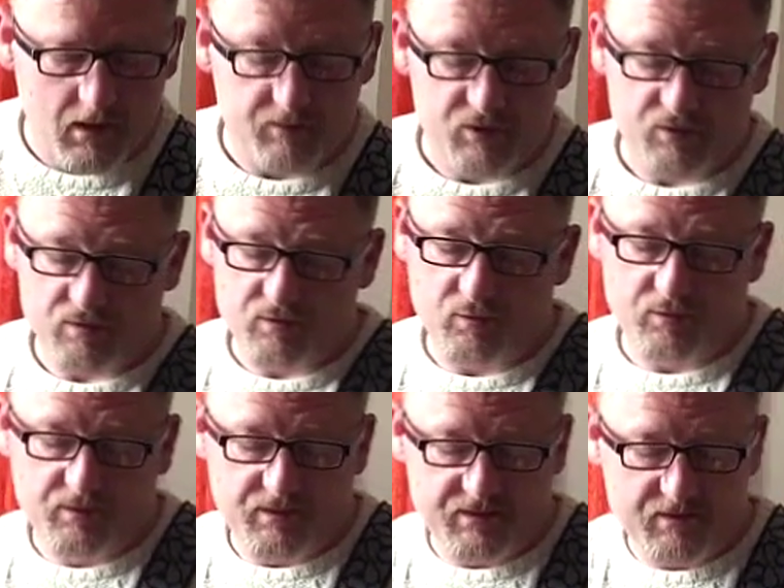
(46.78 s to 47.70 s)
Truss
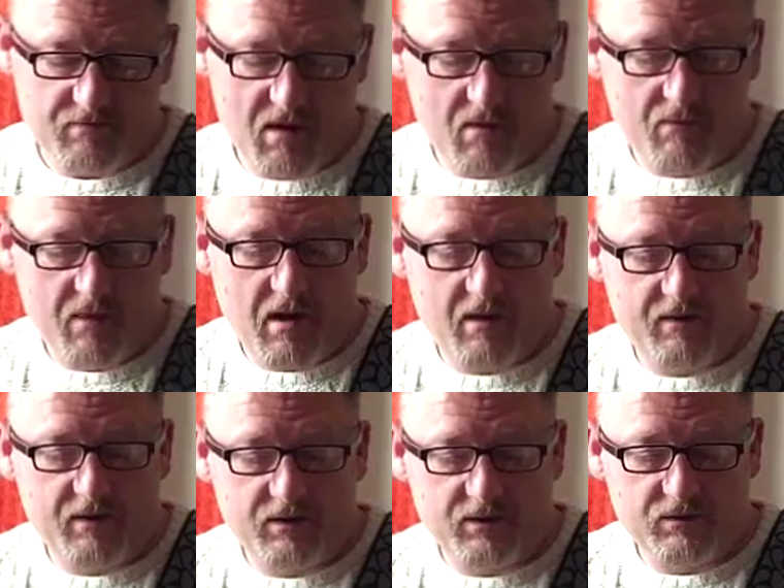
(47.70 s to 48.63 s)
rod is a metal bar
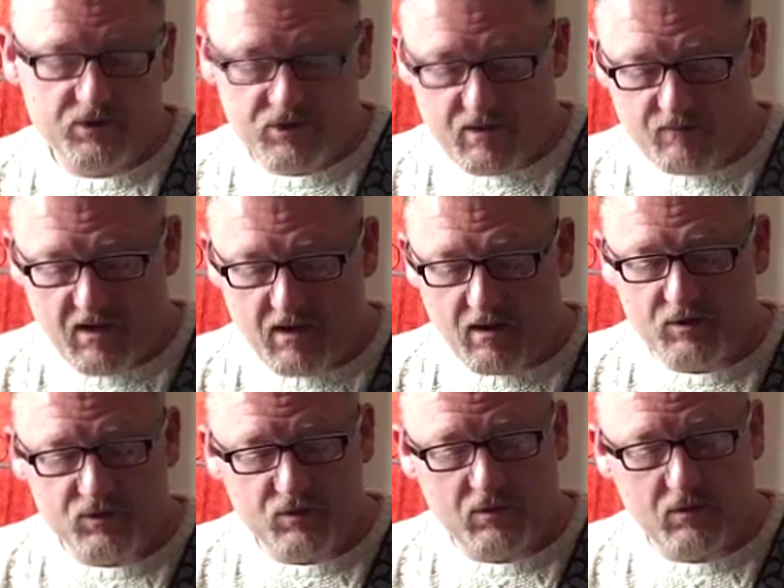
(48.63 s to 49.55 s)
that generally
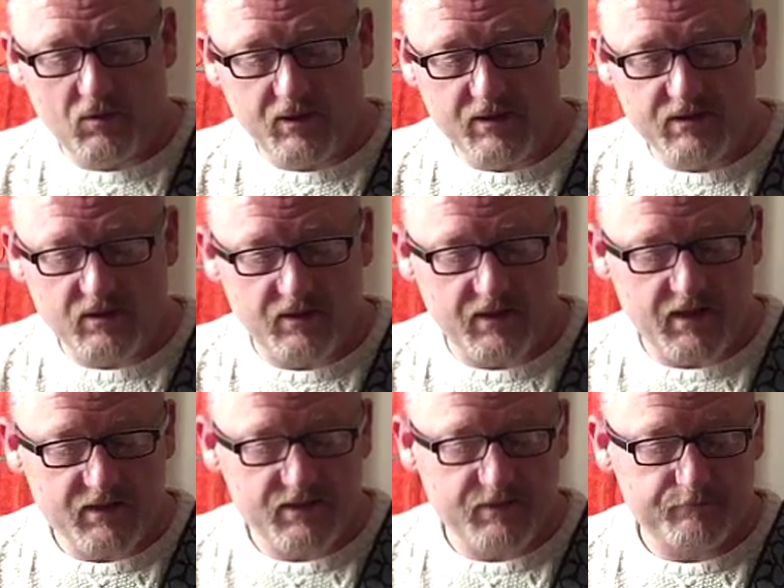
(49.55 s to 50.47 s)
goes through a lot of guitar
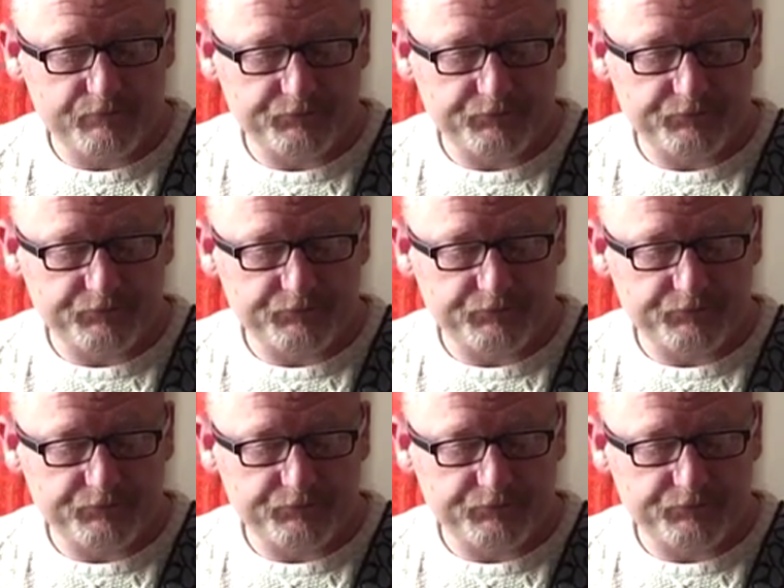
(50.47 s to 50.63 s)
necks.